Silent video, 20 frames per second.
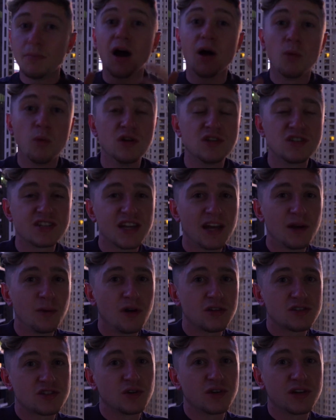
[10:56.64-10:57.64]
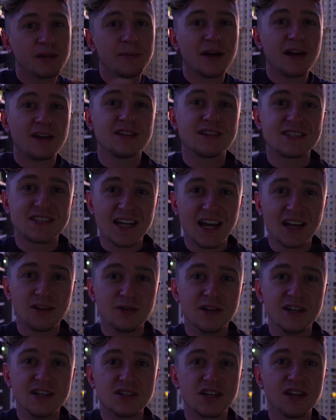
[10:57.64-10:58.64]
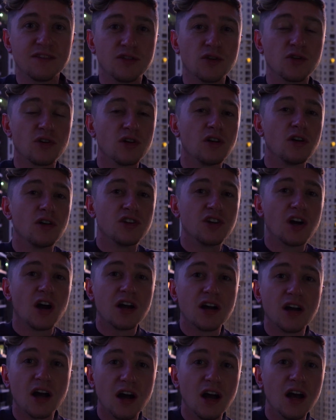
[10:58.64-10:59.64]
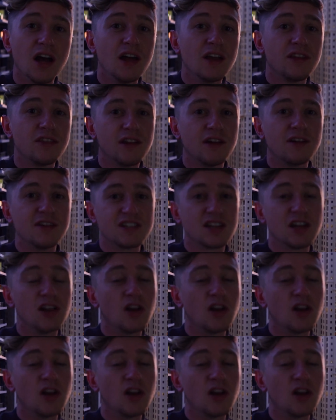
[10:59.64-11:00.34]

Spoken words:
But I would say, while talking about the salaries, if you're a lot younger, there is a